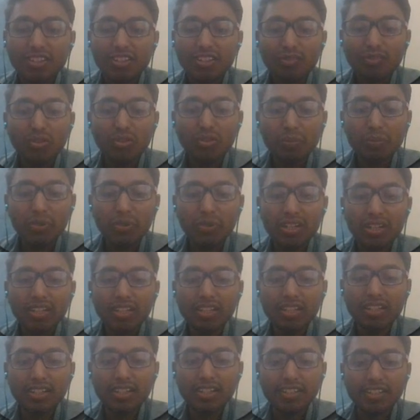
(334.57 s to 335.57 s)
For
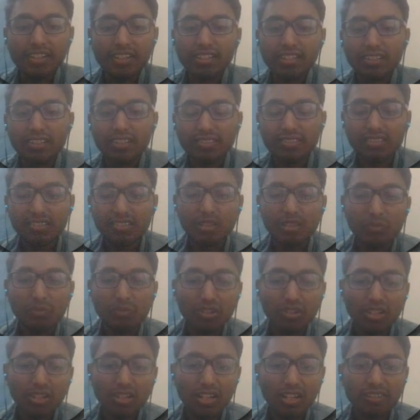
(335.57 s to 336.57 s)
building and training the
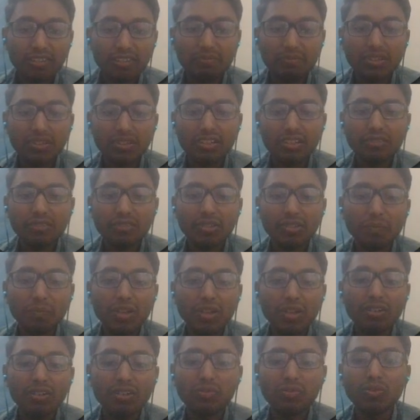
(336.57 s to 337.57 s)
model, I worked with
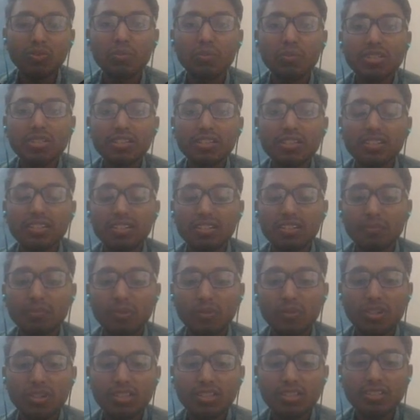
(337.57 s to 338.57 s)
powerful machine learning
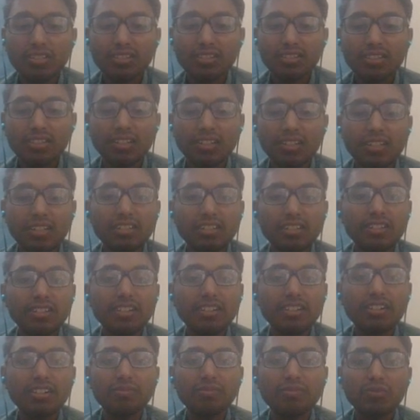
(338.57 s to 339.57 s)
models like
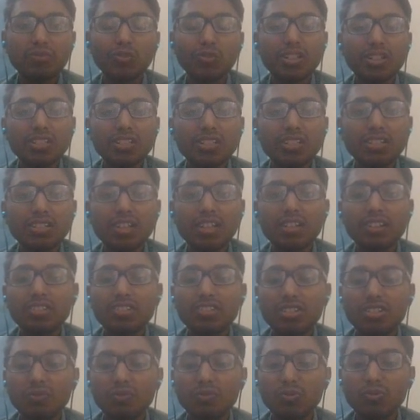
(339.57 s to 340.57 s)
Random Forest,
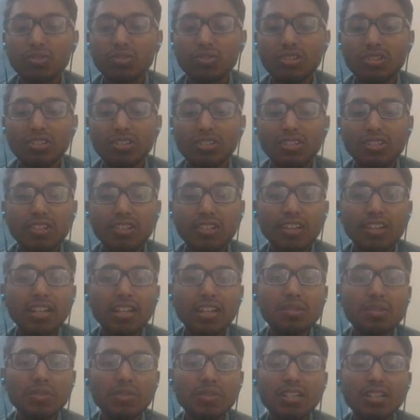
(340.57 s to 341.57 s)
XGBoost,
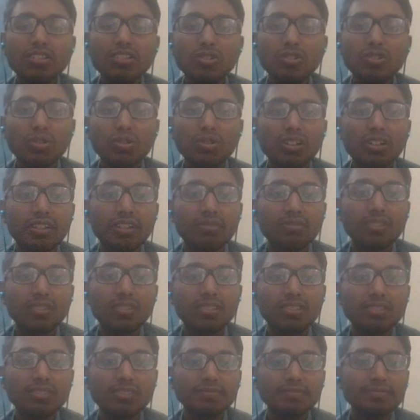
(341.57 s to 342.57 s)
as well as neural
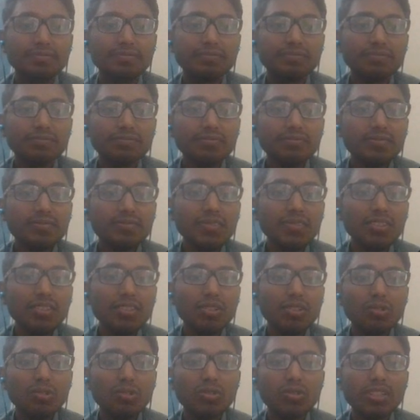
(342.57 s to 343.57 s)
networks.
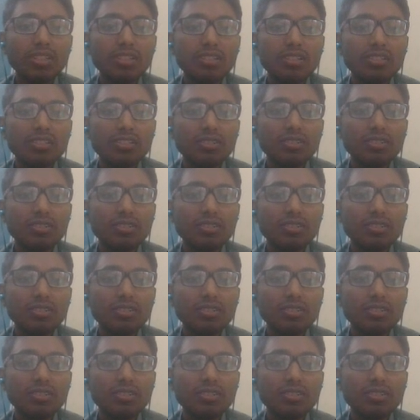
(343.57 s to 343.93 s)
You can